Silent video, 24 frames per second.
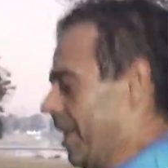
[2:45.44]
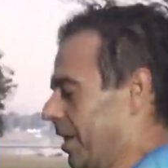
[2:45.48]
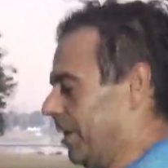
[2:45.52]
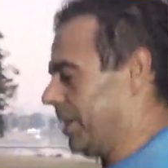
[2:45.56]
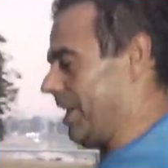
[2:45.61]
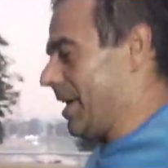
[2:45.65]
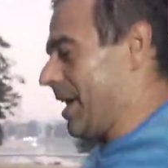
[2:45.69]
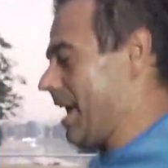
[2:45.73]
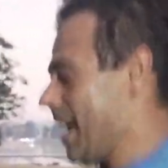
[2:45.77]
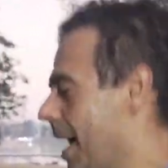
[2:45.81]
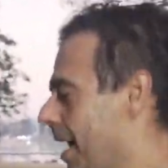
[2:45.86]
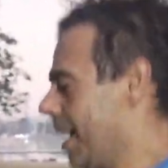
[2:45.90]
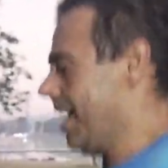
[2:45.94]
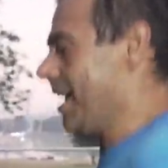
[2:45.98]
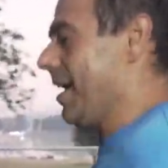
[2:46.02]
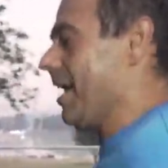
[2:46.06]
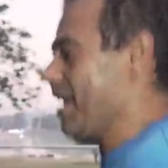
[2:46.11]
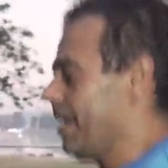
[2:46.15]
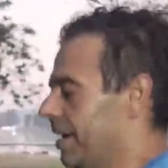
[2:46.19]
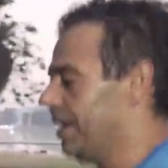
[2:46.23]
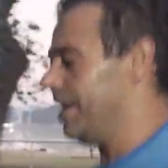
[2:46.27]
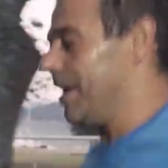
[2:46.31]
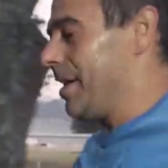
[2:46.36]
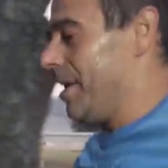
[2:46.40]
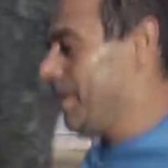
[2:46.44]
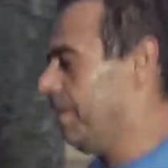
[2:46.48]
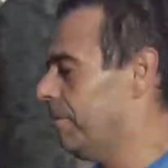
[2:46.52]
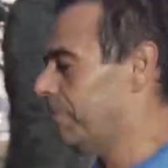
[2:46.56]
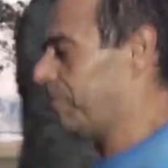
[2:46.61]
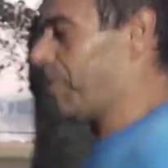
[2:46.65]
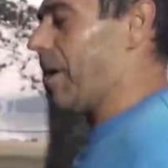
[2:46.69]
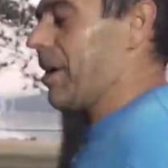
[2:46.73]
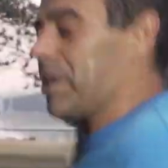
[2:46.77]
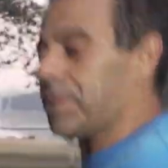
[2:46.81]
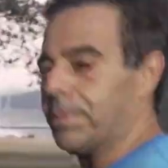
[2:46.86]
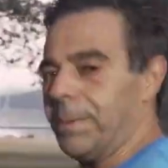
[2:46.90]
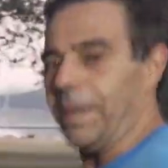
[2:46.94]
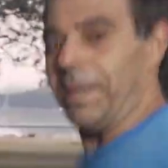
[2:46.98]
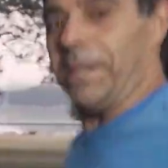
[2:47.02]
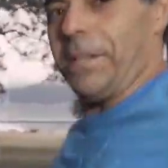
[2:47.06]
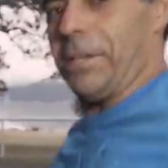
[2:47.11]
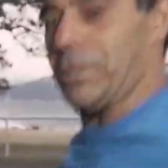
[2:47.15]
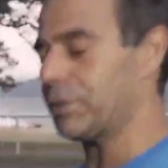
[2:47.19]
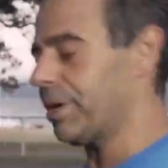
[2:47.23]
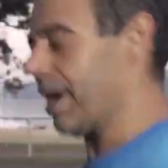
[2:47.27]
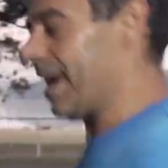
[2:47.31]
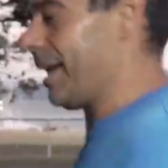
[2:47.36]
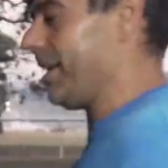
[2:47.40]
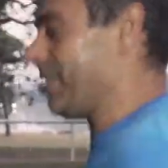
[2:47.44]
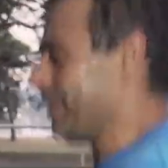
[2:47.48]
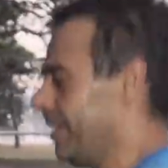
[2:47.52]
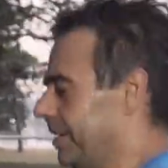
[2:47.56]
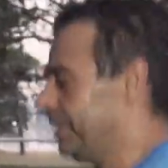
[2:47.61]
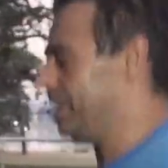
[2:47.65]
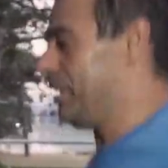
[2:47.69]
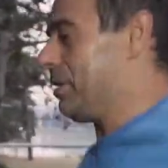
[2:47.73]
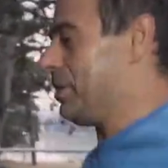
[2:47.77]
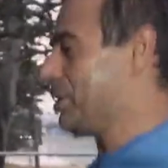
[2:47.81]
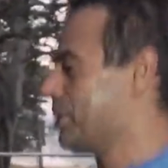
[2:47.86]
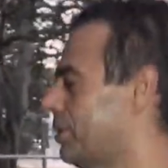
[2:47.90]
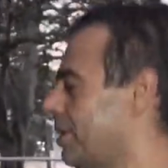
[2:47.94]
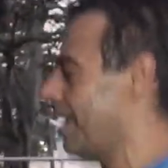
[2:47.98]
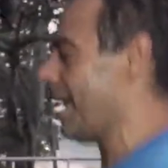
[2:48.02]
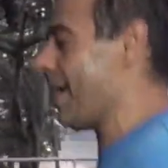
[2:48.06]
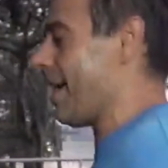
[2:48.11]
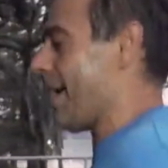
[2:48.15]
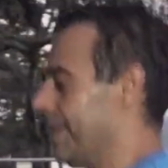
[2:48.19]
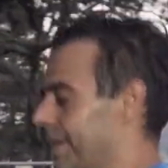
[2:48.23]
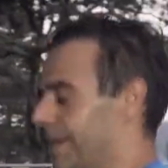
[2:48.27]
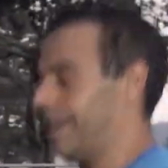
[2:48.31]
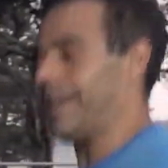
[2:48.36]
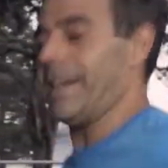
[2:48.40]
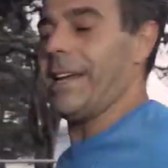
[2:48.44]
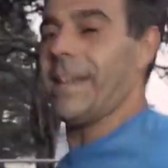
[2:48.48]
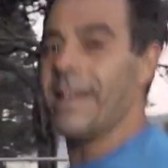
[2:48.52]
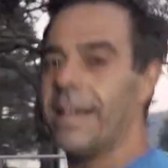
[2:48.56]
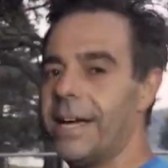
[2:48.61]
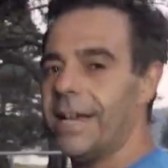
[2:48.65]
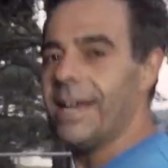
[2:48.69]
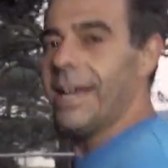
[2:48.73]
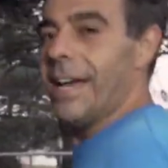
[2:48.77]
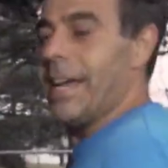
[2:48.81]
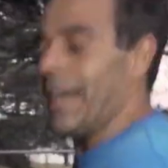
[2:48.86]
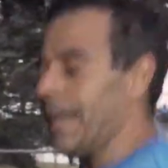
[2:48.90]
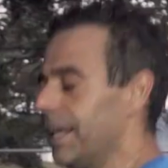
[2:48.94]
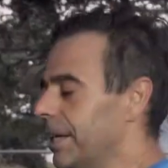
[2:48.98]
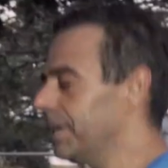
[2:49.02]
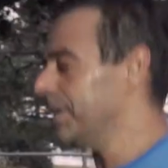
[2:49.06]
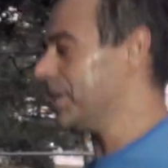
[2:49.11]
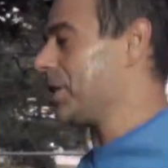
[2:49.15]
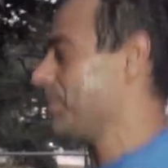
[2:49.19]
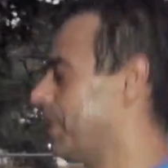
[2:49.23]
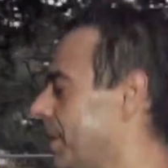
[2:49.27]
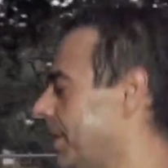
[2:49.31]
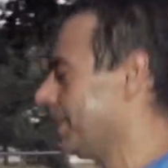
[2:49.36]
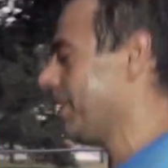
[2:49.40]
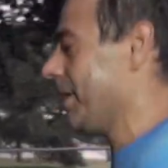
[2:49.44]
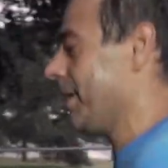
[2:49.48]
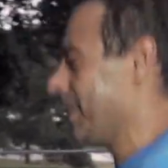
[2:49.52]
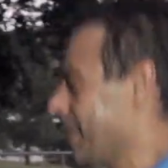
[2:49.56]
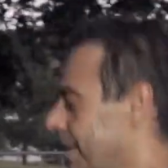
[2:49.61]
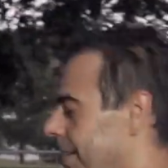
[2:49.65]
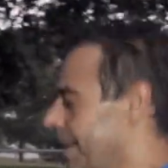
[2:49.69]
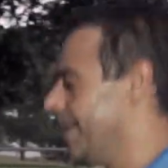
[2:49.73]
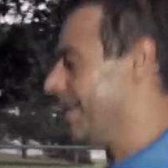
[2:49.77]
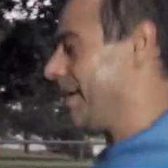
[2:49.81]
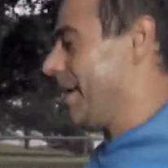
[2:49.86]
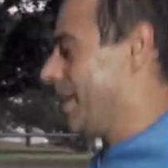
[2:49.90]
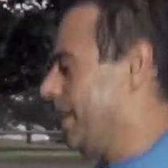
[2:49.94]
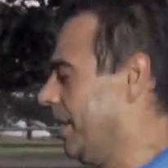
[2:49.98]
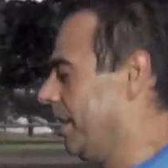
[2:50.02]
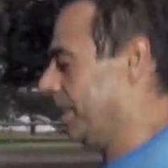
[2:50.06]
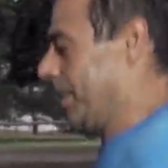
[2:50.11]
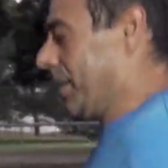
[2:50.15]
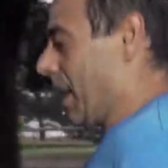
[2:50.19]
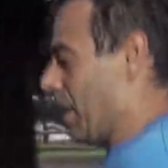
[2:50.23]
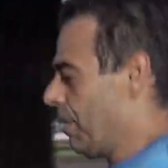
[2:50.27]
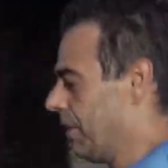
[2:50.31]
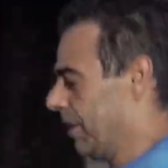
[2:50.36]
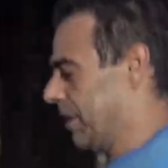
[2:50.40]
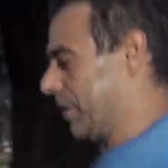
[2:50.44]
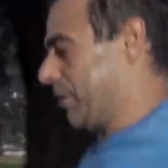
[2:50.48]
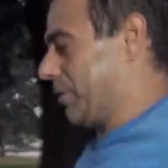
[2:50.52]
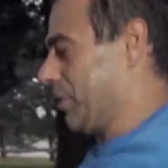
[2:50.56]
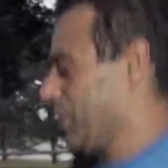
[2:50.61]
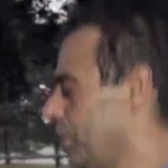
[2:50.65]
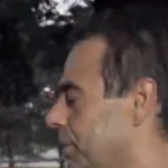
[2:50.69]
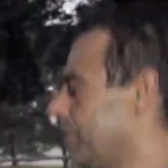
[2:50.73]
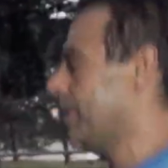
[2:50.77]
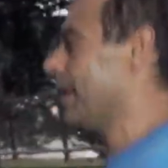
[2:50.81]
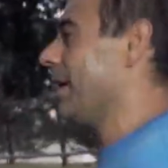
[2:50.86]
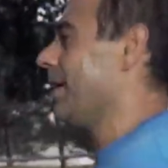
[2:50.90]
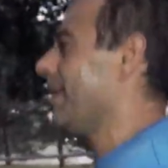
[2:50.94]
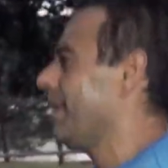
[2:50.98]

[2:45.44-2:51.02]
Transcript: the Frenchman, the Australian and the Englishman going through